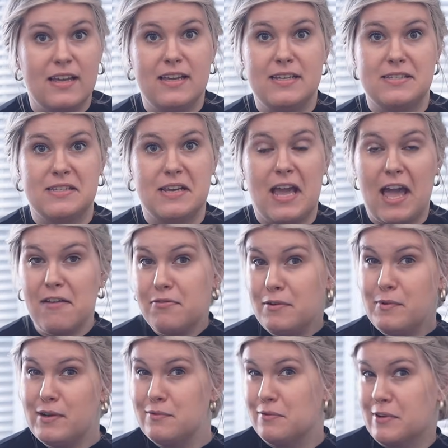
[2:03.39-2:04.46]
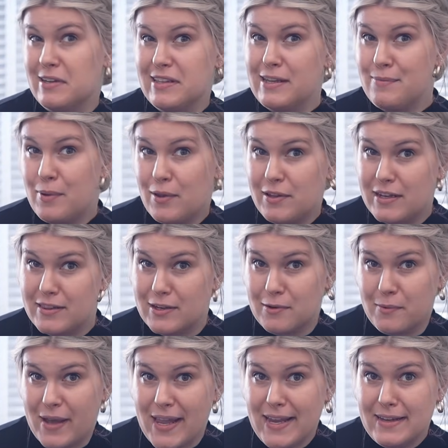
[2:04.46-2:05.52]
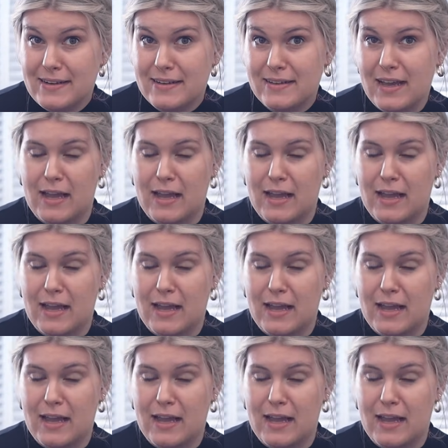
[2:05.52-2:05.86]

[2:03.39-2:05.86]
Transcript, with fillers: Is everyone really pulling their weight?